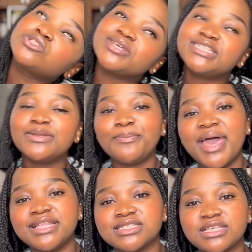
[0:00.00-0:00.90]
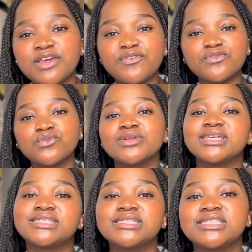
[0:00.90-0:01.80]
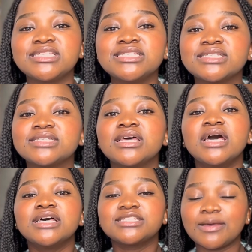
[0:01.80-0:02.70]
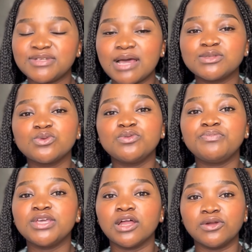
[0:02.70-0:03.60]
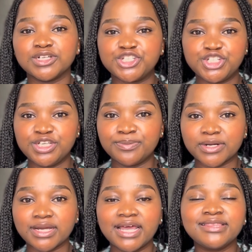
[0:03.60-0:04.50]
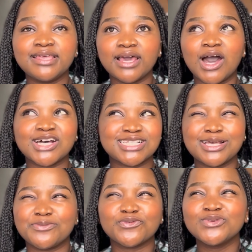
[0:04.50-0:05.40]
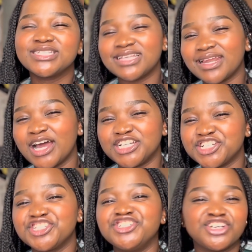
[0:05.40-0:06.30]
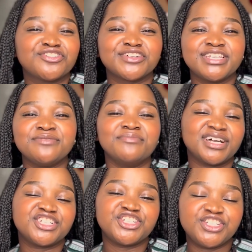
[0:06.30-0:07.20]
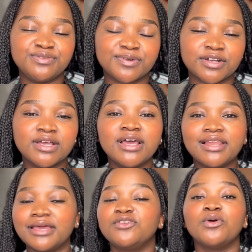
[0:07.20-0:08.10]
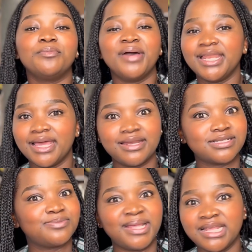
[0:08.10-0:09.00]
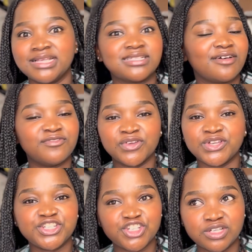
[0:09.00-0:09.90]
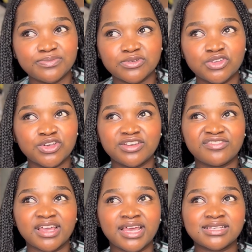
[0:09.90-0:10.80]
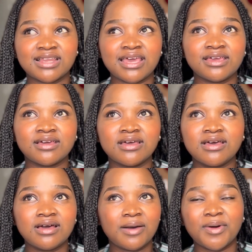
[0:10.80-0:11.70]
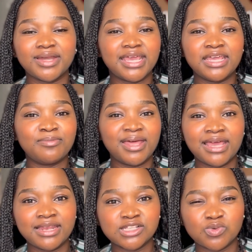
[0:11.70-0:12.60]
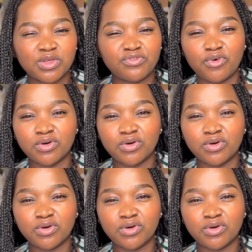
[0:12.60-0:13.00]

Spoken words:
it depends. If a fruit is in season, sometimes it would be a lot cheaper, and there are some fruits that are just generally much cheaper, like your bananas. Bananas are very cheap. You could get like about 8 bananas with